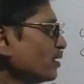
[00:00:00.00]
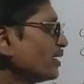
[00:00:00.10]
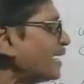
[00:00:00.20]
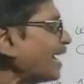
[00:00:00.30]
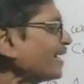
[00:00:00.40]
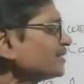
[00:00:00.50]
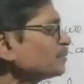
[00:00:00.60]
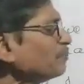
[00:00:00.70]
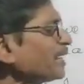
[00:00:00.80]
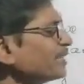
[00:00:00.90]
Dash
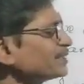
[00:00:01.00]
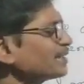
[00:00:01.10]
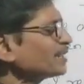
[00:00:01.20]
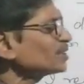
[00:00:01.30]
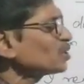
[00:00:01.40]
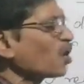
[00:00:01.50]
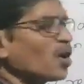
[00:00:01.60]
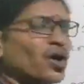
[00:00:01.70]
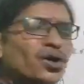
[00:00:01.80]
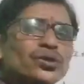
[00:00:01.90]
makes the sun